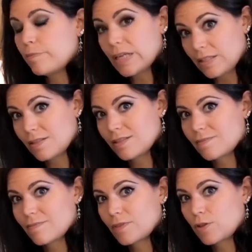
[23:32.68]
But
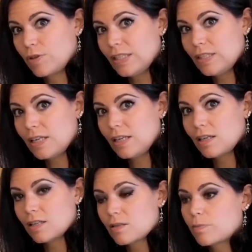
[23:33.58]
green
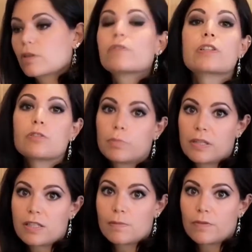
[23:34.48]
tea is a perfect
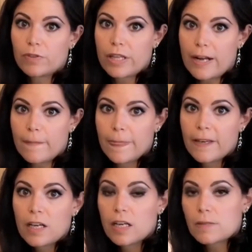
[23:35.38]
replacement for that,
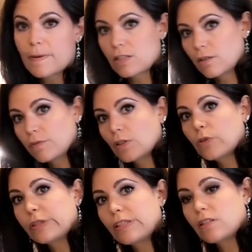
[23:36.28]
especially if you're
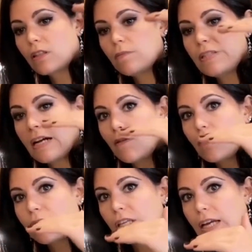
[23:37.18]
looking to come down
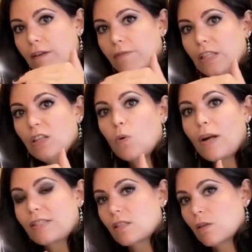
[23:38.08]
off the caffeine
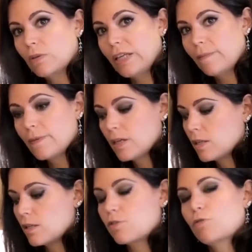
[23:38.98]
quite slowly.
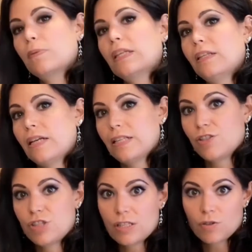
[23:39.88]
This will be a
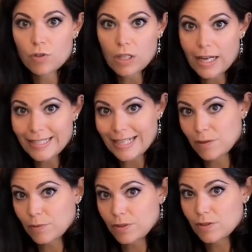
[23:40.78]
nice gentle glide
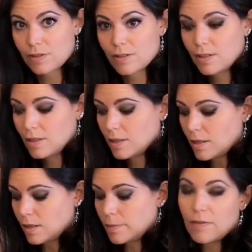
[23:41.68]
downwards.
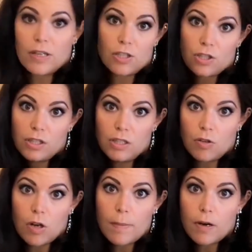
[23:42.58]
And eventually
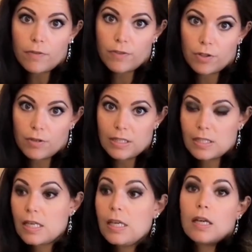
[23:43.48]
you come off the green
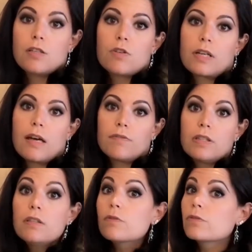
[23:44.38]
tea and you're caffeine